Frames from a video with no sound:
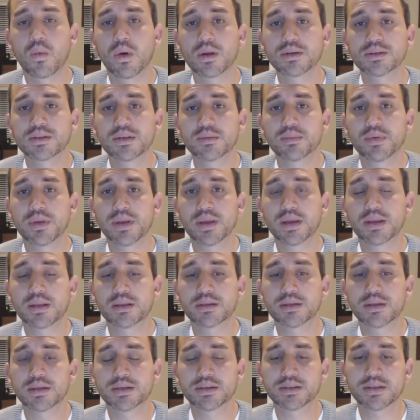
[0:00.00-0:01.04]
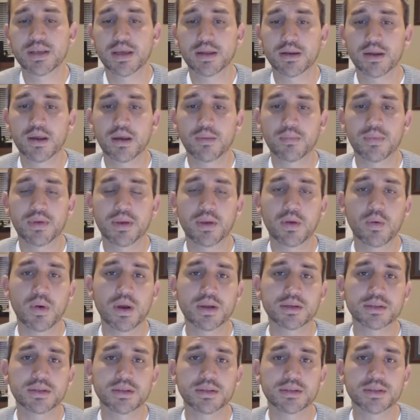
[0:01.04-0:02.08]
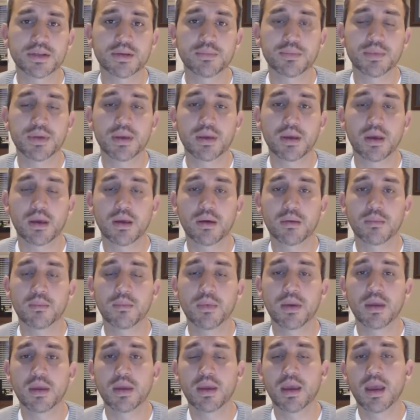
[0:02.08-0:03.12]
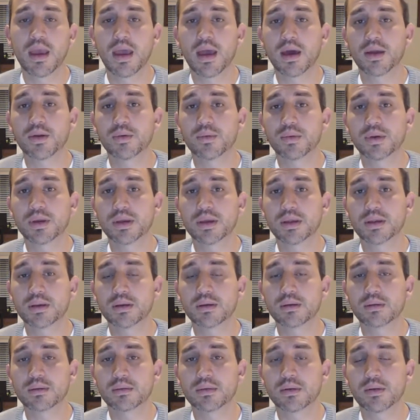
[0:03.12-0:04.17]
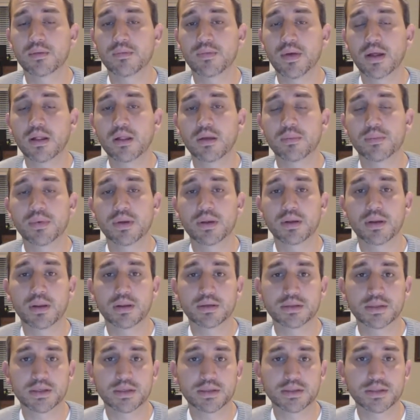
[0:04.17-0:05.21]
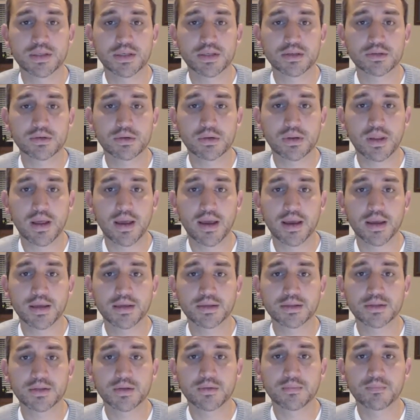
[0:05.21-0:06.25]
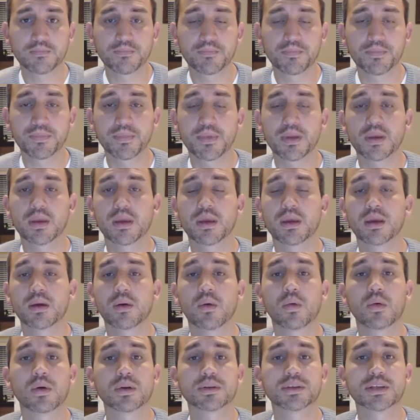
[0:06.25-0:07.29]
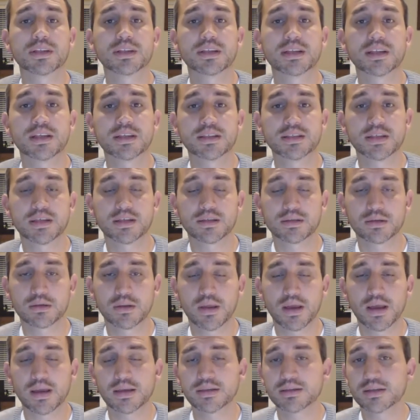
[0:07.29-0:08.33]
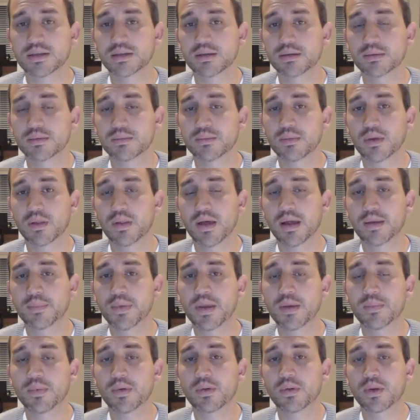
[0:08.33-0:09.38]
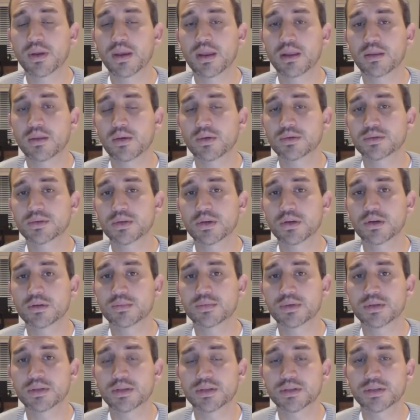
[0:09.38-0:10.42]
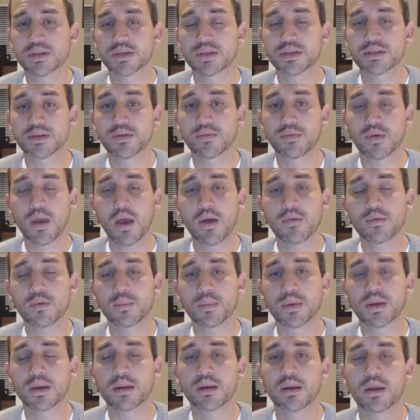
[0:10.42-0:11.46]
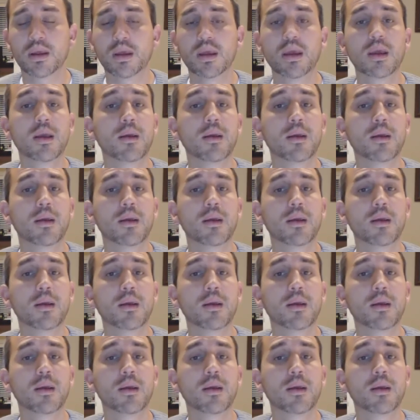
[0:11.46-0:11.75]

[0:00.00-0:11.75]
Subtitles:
Once the plan is set up, then questions then become, how do we develop it? Is it centralized or is it decentralized? And a lot of people look at those terms in the sense of government,